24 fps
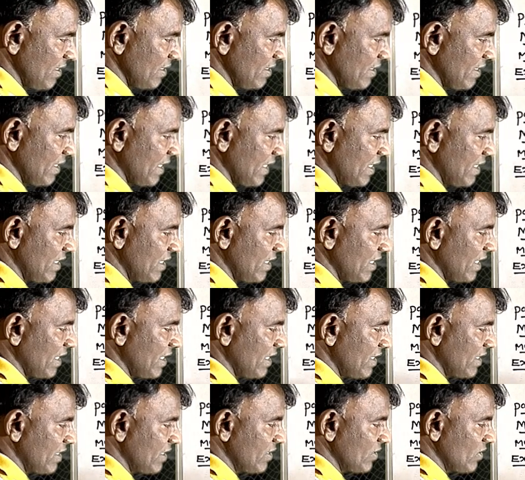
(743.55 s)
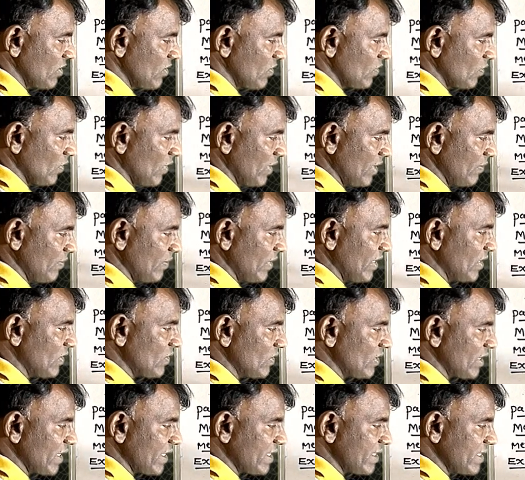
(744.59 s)
Then 1 by
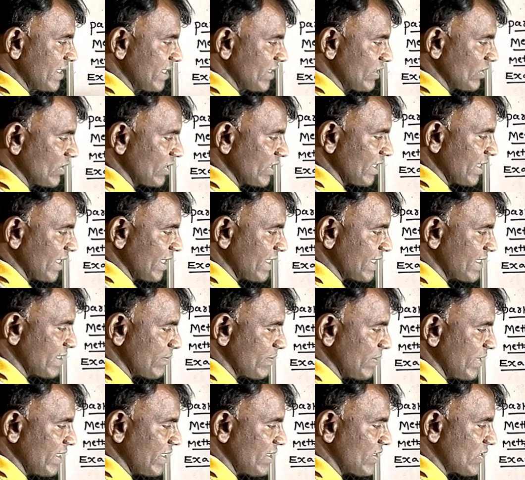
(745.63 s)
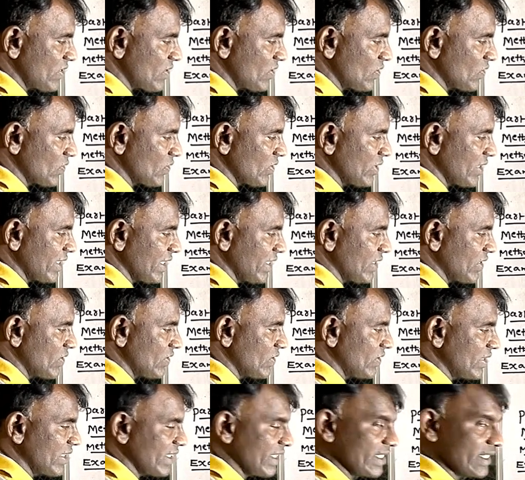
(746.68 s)
root x into dx means 2 into
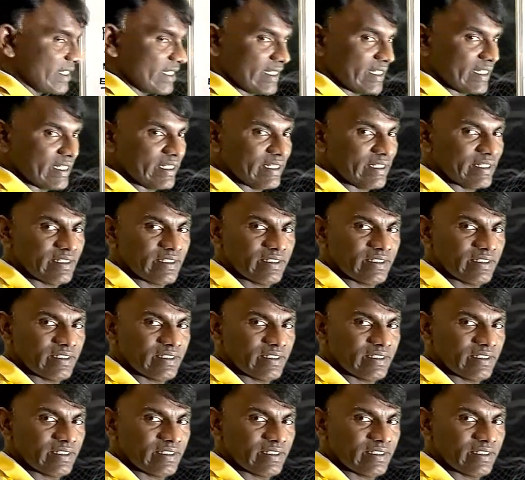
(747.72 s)
dt.